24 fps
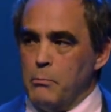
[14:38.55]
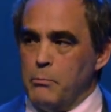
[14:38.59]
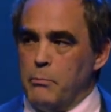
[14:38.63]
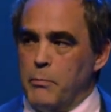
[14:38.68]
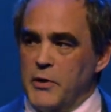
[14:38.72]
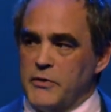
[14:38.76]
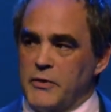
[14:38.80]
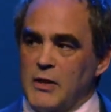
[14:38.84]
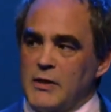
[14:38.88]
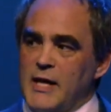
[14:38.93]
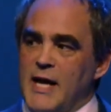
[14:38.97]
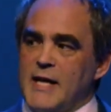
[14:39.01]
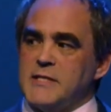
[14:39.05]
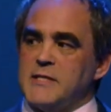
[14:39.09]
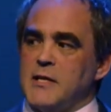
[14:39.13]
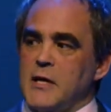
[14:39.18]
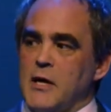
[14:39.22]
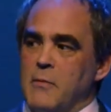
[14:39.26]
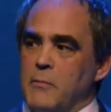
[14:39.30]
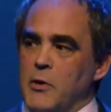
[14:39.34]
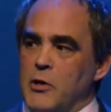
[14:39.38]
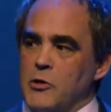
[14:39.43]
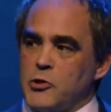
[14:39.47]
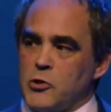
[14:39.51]
But the last thing
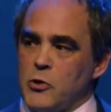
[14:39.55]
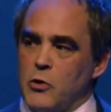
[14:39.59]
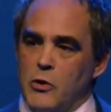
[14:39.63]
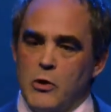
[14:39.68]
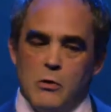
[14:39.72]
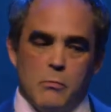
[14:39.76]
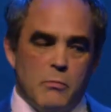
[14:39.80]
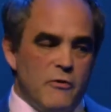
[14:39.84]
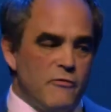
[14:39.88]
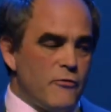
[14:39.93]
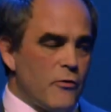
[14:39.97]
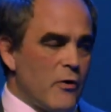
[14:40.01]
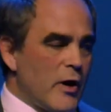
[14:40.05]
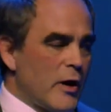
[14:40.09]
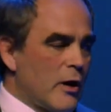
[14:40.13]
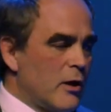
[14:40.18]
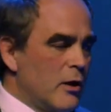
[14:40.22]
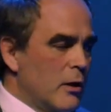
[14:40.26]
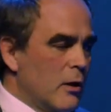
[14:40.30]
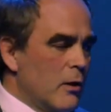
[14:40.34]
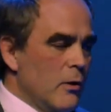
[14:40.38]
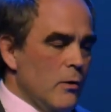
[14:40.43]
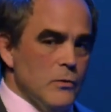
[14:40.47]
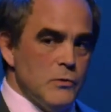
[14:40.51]
I'm going to show you before I
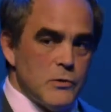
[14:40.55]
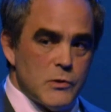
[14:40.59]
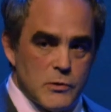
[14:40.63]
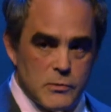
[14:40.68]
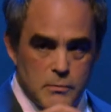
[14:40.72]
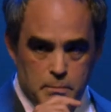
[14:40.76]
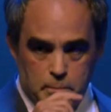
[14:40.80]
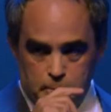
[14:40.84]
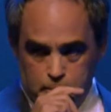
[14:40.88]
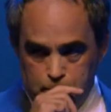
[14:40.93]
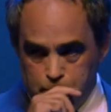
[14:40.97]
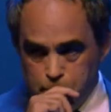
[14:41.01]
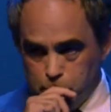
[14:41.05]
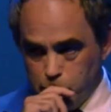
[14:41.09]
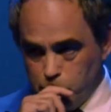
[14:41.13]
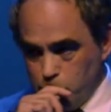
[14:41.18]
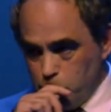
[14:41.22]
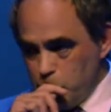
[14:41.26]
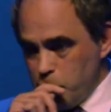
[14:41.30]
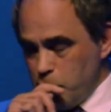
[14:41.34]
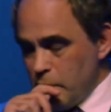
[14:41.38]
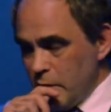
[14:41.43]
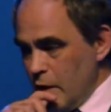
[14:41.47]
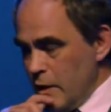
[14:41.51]
close
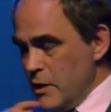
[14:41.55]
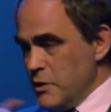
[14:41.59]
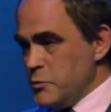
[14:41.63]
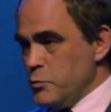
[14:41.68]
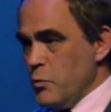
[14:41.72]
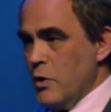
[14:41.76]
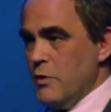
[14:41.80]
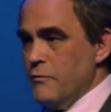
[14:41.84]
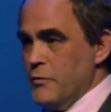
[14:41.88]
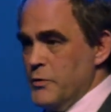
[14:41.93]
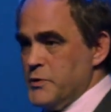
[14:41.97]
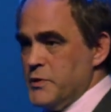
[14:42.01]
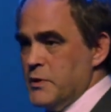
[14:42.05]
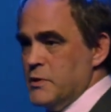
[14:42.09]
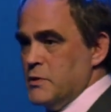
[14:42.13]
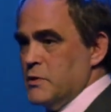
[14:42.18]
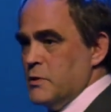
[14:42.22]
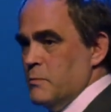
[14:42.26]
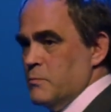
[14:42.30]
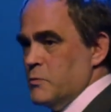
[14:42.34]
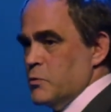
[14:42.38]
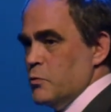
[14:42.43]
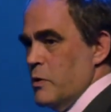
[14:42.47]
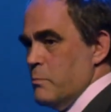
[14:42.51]
is one of the
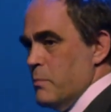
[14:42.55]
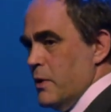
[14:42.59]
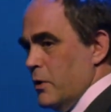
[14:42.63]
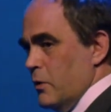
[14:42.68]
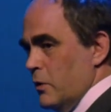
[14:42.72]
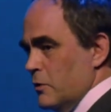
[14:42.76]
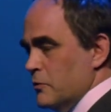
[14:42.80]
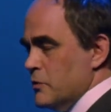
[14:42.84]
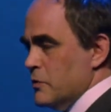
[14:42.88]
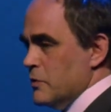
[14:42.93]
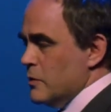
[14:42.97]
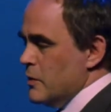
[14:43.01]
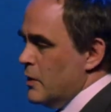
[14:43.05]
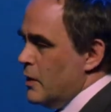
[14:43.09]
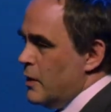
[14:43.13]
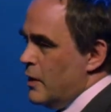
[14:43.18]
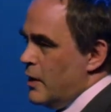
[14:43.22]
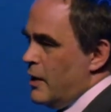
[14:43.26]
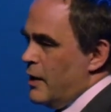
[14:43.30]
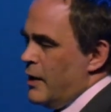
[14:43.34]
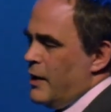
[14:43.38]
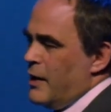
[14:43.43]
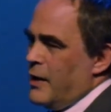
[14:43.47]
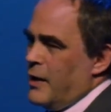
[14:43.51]
systems we build.
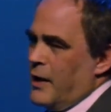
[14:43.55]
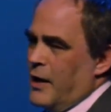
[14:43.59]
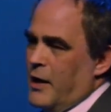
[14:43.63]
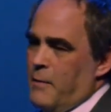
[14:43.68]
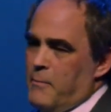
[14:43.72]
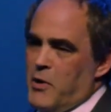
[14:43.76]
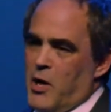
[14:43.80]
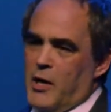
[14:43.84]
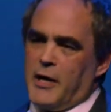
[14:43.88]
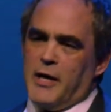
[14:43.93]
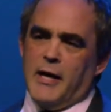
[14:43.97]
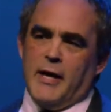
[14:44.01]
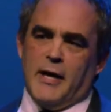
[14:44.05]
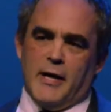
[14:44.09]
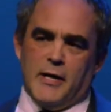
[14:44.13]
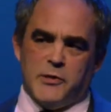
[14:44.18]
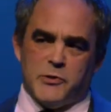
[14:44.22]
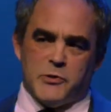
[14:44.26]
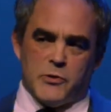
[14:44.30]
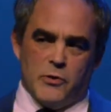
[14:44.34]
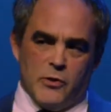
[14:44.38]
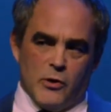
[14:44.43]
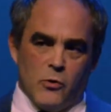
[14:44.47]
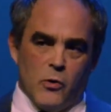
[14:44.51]
And I'm not going to
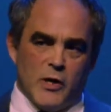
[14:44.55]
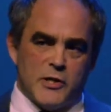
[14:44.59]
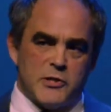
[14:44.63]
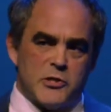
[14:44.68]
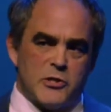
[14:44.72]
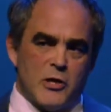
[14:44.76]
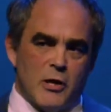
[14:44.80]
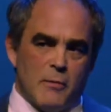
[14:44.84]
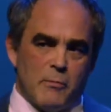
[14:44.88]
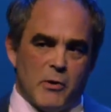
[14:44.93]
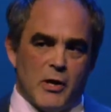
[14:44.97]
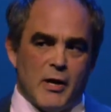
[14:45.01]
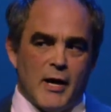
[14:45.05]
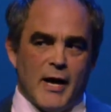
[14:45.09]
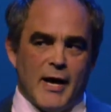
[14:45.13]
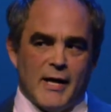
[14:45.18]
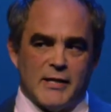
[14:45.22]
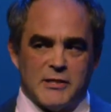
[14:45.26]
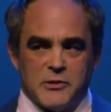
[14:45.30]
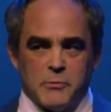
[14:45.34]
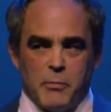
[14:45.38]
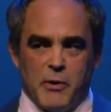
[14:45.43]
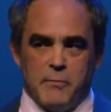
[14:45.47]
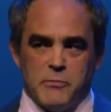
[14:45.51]
answer the question I'm going to
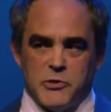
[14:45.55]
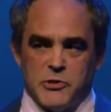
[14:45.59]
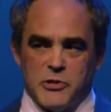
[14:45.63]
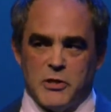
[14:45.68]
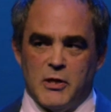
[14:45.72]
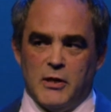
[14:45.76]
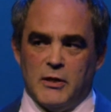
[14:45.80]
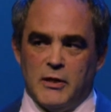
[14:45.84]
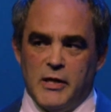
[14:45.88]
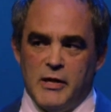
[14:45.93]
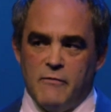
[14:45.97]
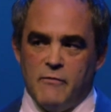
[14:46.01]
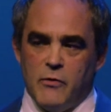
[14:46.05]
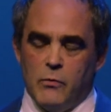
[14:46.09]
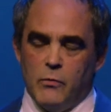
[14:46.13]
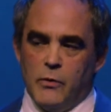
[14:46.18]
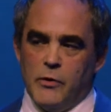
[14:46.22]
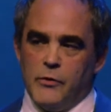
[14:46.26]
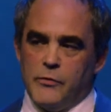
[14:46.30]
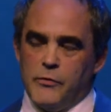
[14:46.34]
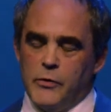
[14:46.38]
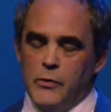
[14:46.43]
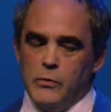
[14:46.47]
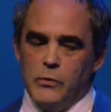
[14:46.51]
ask, but I'm just going to leave it
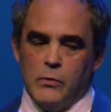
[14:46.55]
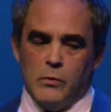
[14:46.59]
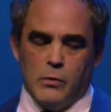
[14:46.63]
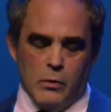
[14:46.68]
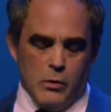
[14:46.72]
with you.